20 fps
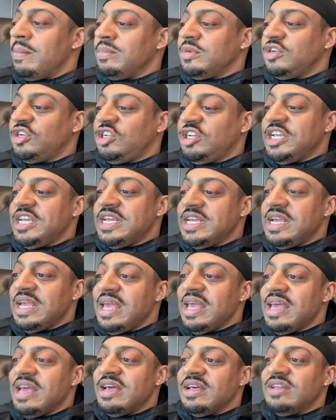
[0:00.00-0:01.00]
She
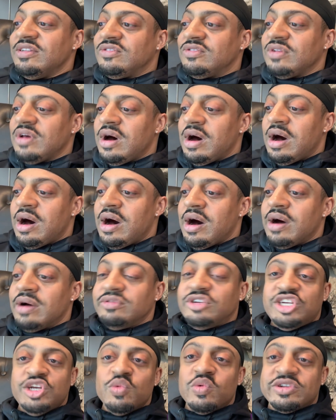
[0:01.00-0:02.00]

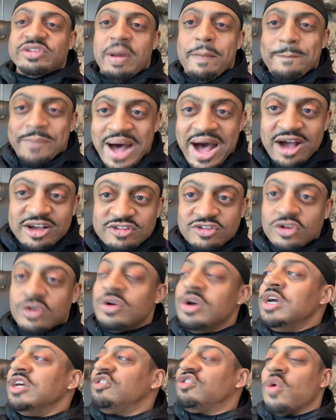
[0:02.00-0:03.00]
was a
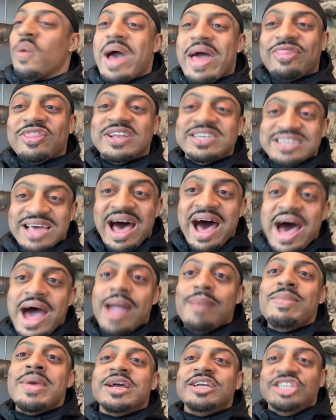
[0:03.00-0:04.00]
boxer. So at the
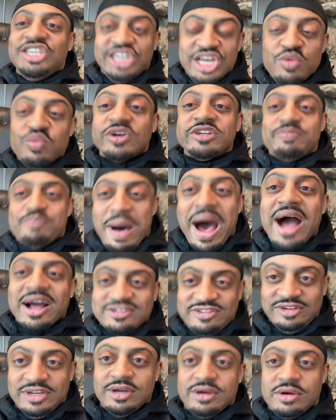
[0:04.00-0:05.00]
time she was
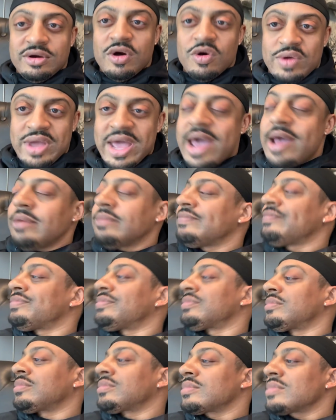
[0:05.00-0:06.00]
boxing. Okay.
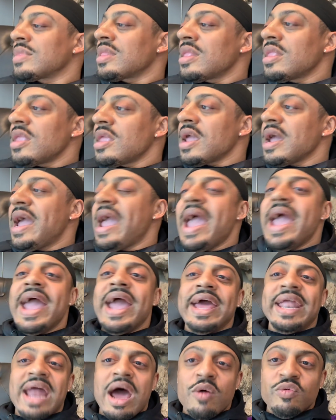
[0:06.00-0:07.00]

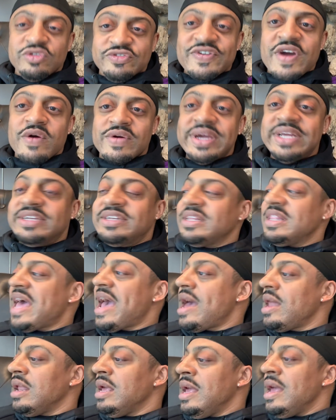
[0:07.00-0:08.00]
And I was very into
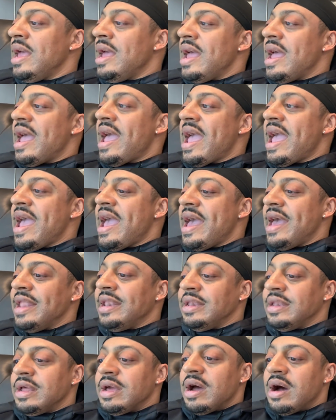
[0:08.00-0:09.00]
that.
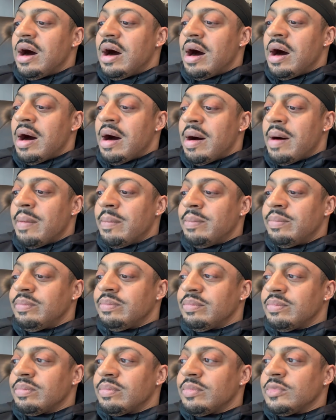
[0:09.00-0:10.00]
And,
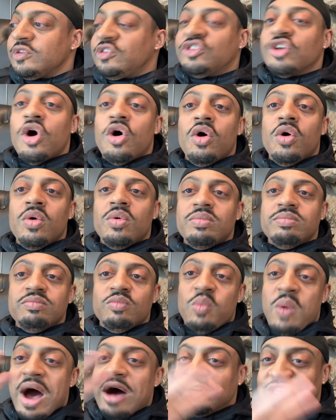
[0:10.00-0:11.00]
so
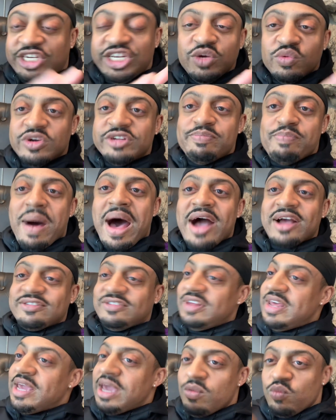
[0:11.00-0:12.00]
while she was
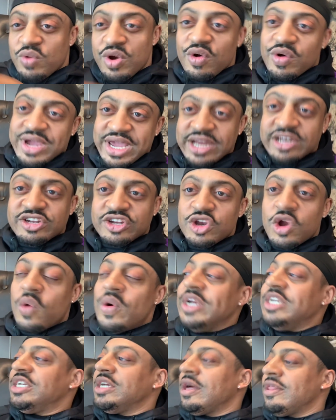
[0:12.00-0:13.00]
boxing and we were getting to
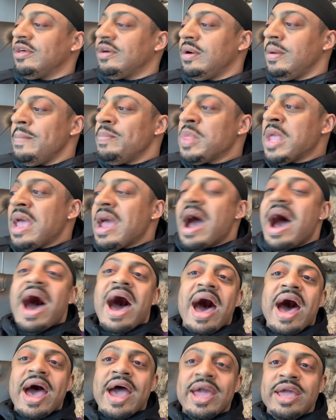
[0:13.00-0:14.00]
know each other,
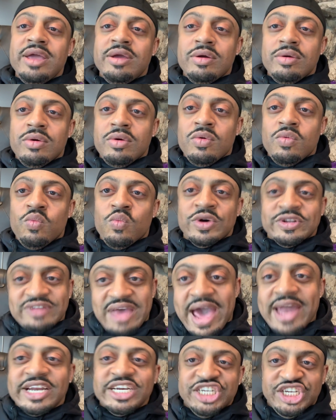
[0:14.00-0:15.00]
I was
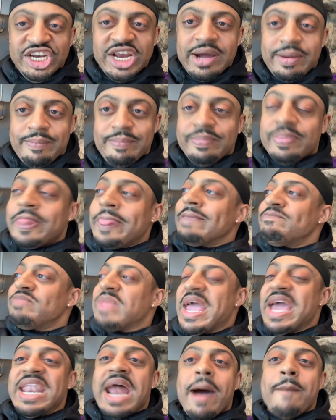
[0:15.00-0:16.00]
at a gym
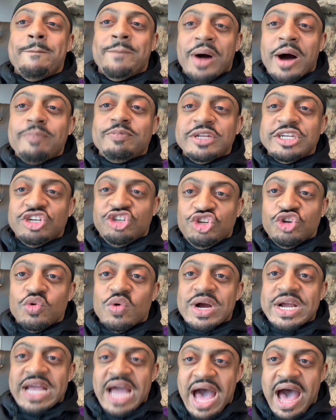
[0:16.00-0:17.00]
and I bumped
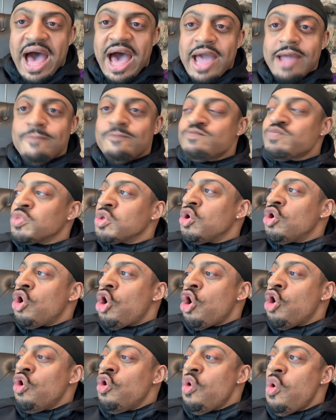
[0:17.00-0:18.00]
into a guy
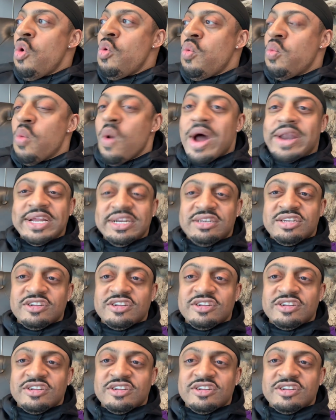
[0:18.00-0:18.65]
who wanted